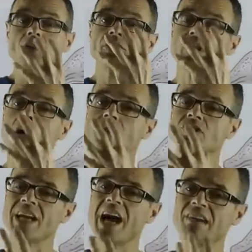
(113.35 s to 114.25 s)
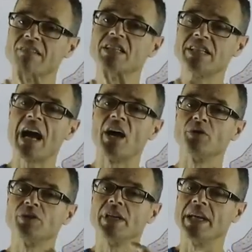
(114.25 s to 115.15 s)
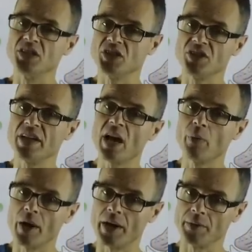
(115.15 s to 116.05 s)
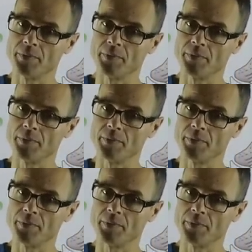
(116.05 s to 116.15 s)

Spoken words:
the tongue's carried down into the airway.